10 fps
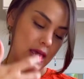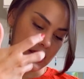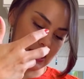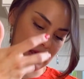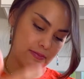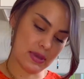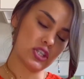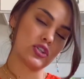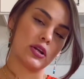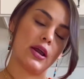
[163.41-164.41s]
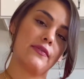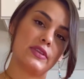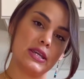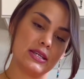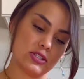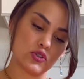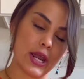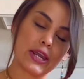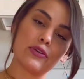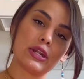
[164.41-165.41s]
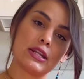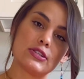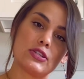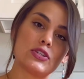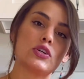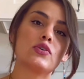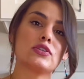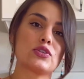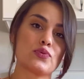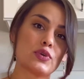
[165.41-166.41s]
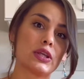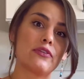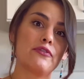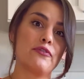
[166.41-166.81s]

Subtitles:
the mixture of these dry ingredients to do is to really